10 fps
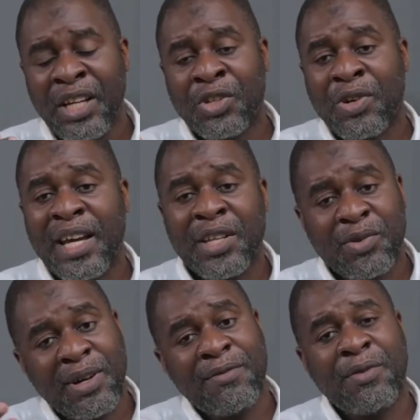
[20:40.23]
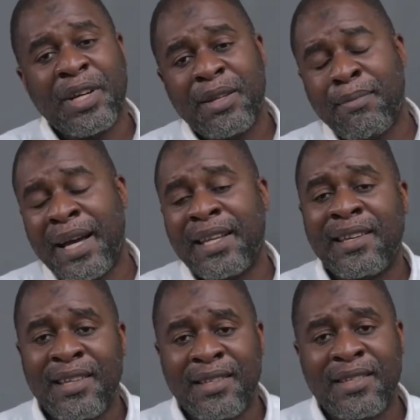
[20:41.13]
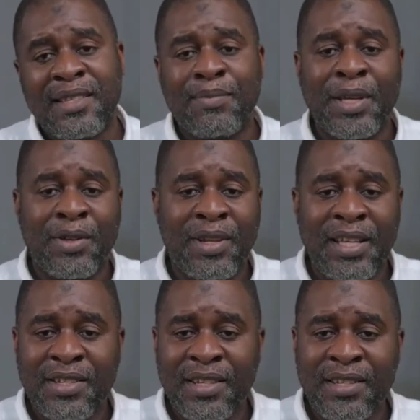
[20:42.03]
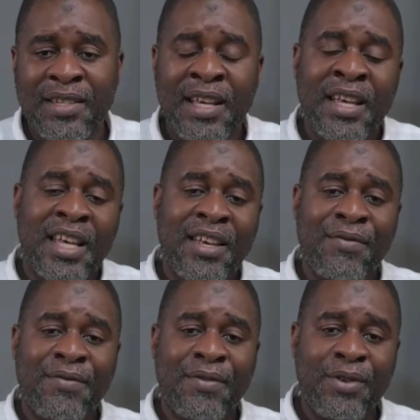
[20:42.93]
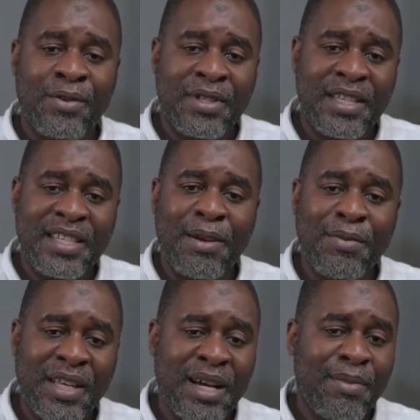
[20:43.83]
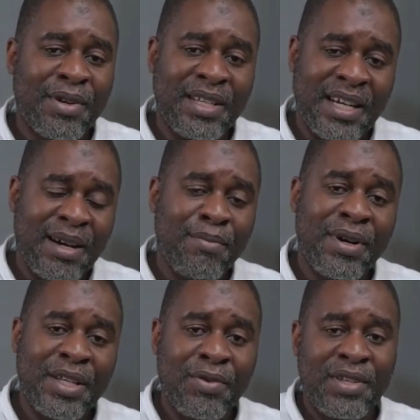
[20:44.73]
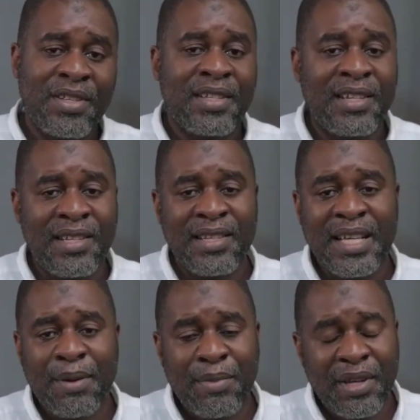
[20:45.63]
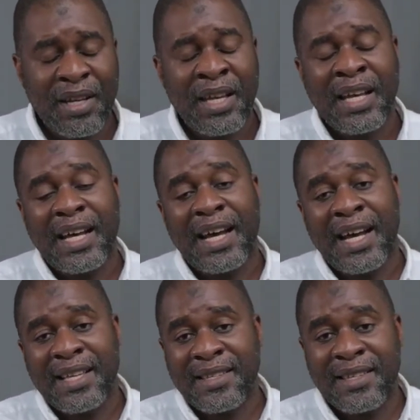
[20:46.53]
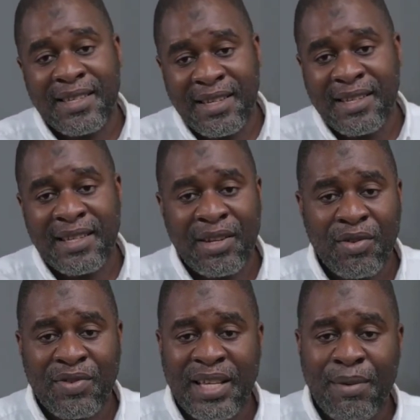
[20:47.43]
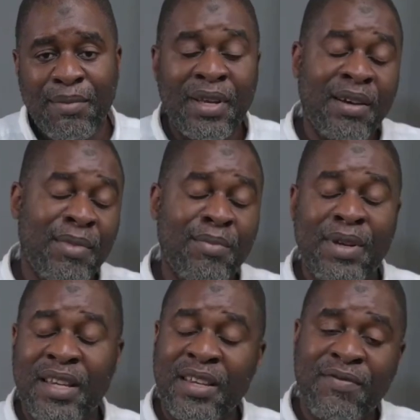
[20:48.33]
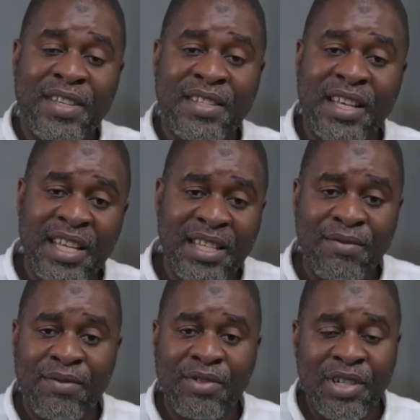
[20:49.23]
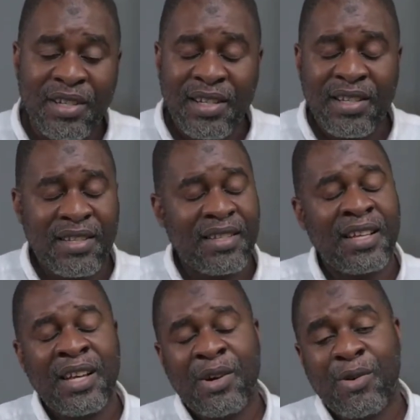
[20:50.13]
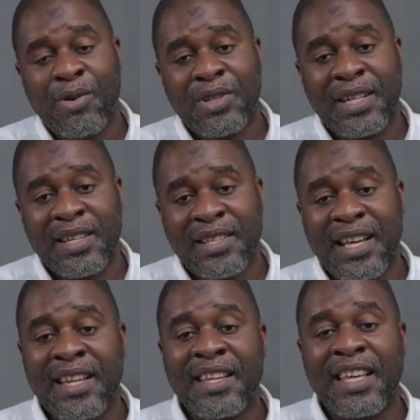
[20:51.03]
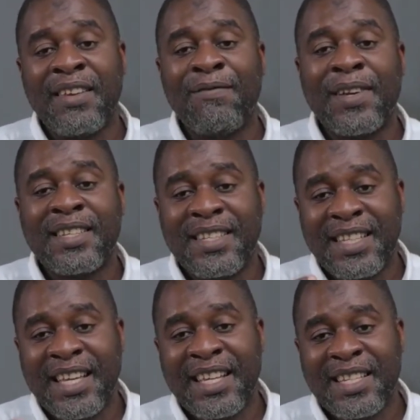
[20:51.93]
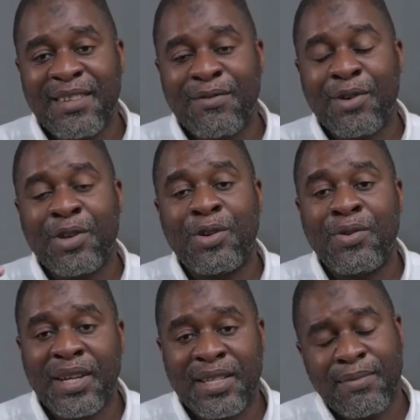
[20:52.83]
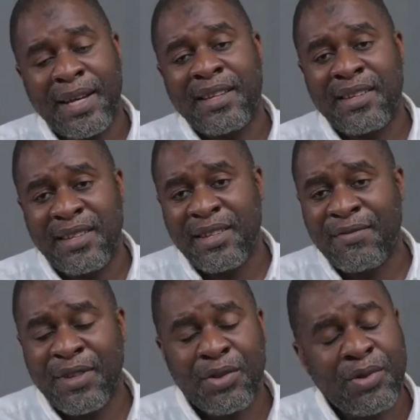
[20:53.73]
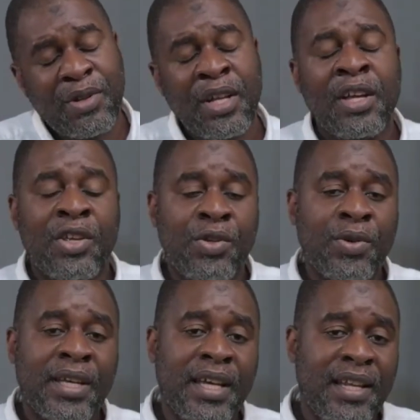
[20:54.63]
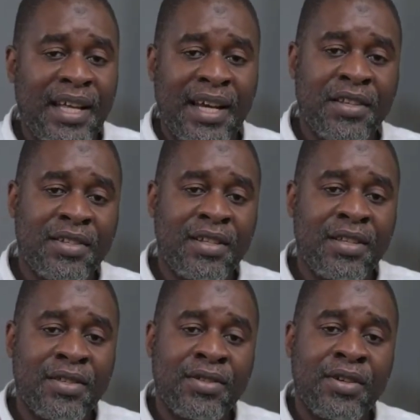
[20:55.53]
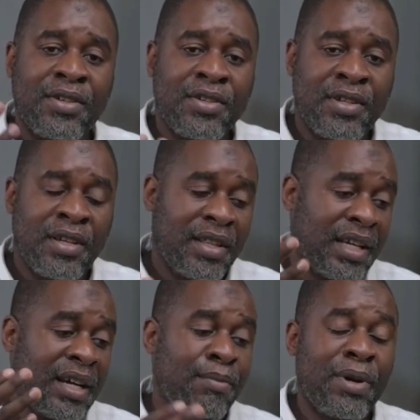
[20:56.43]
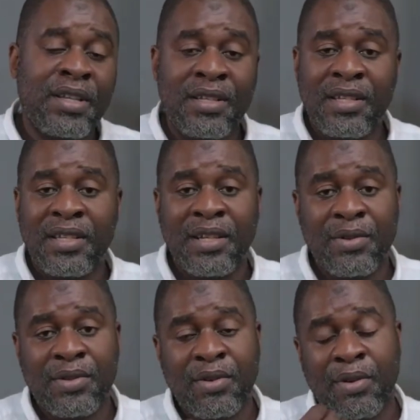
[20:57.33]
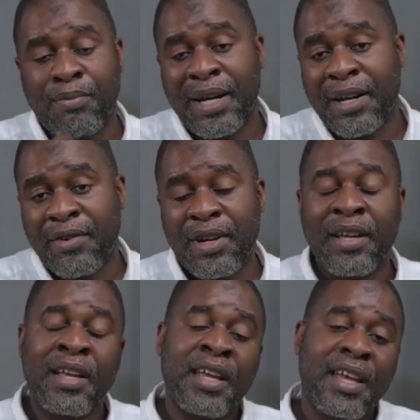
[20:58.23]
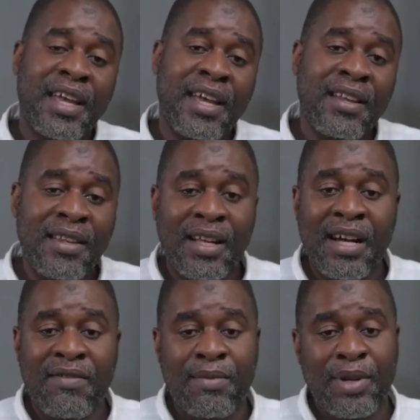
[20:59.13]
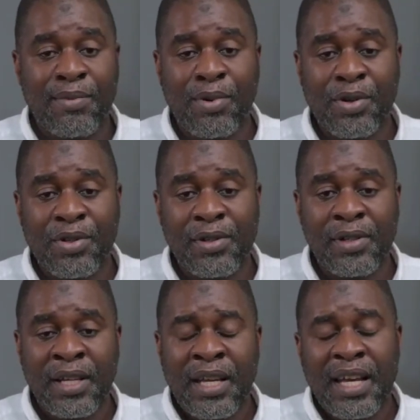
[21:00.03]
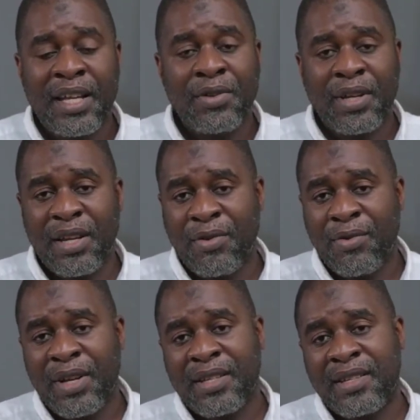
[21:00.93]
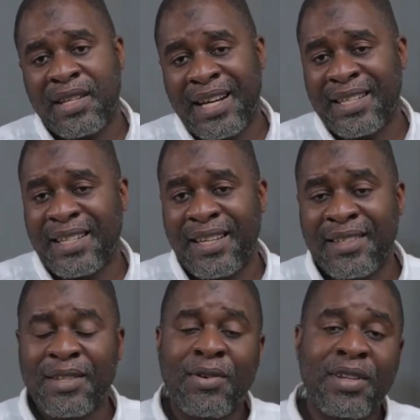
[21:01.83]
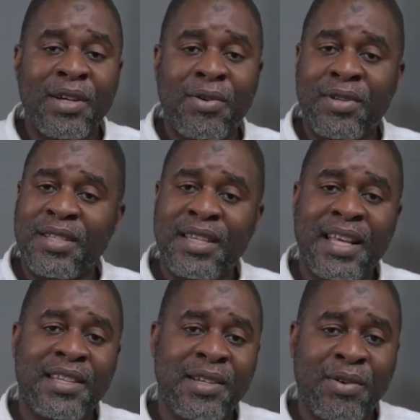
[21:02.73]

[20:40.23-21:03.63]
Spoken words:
Try to avoid mindless speculations. If you see something about a company registered in Zambia, as a citizen of Zambia, maybe an investigative journalist or just an investigative or curious-minded individual, you can actually search the company details on PACRA and the government portal, and you can rest at ease. It only costs 90